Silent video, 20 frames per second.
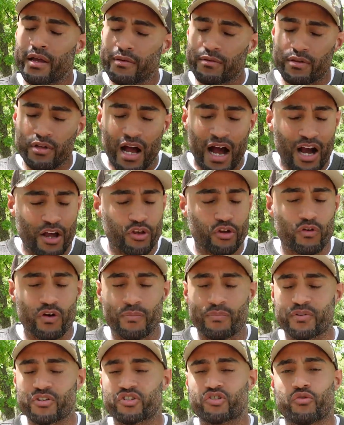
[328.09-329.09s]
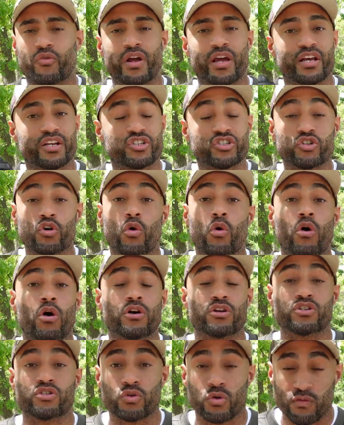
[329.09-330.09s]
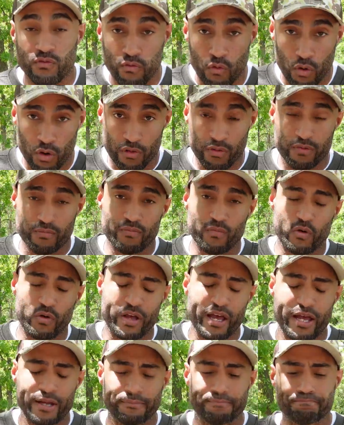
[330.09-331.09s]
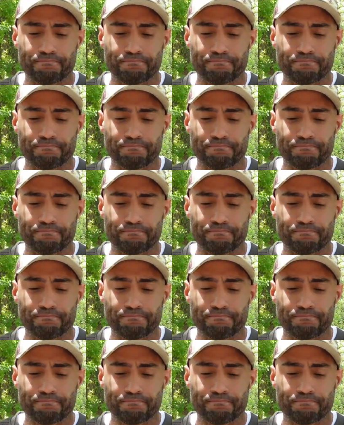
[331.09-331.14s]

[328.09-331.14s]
how you grip the string, so on and so forth, okay?